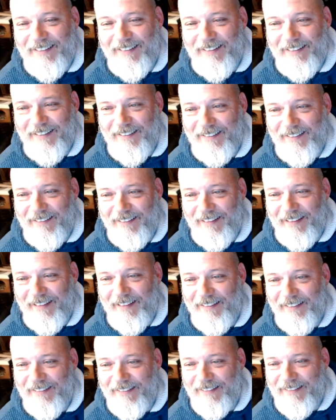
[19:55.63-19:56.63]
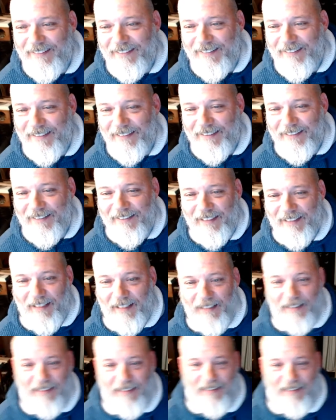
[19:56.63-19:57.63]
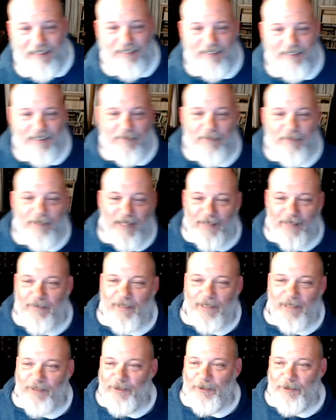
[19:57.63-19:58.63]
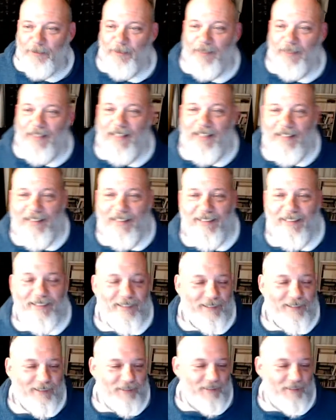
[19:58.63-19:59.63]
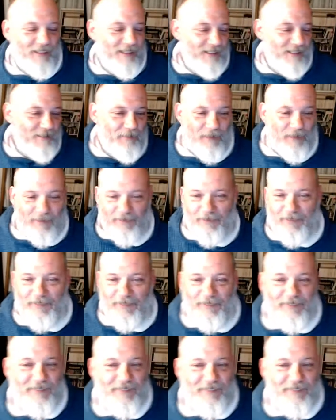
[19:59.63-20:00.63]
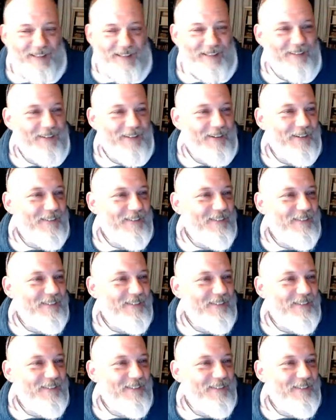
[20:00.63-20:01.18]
Okay, let's see. I'm here duplicated, it looks like, but I don't know.